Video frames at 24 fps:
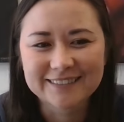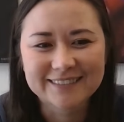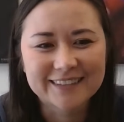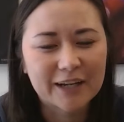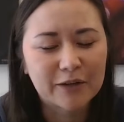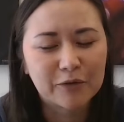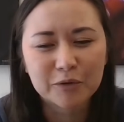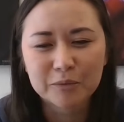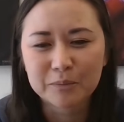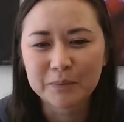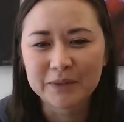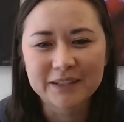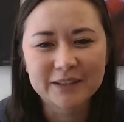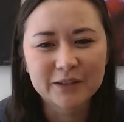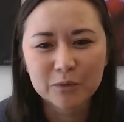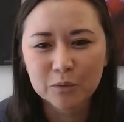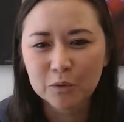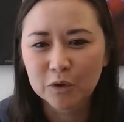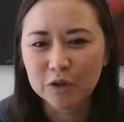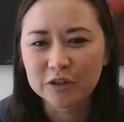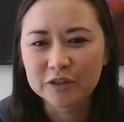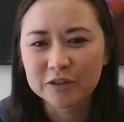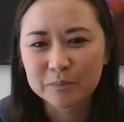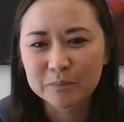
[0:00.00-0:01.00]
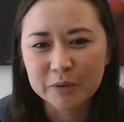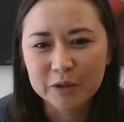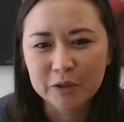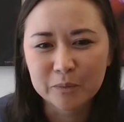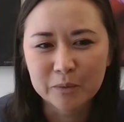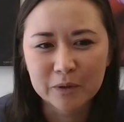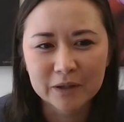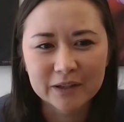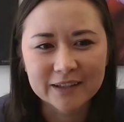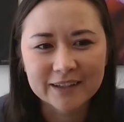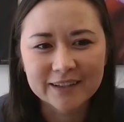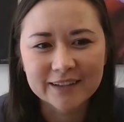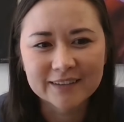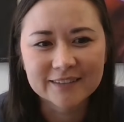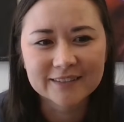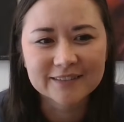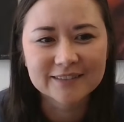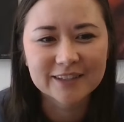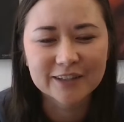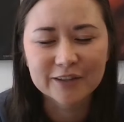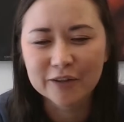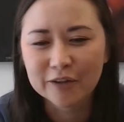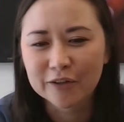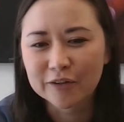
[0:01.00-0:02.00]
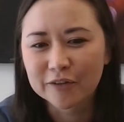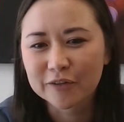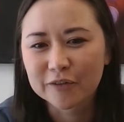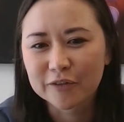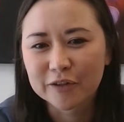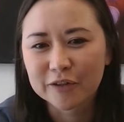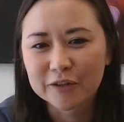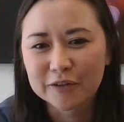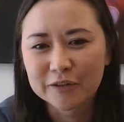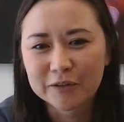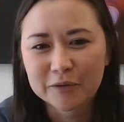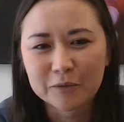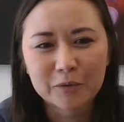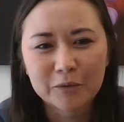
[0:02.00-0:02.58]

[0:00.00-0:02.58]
that would be the worst puberty to go through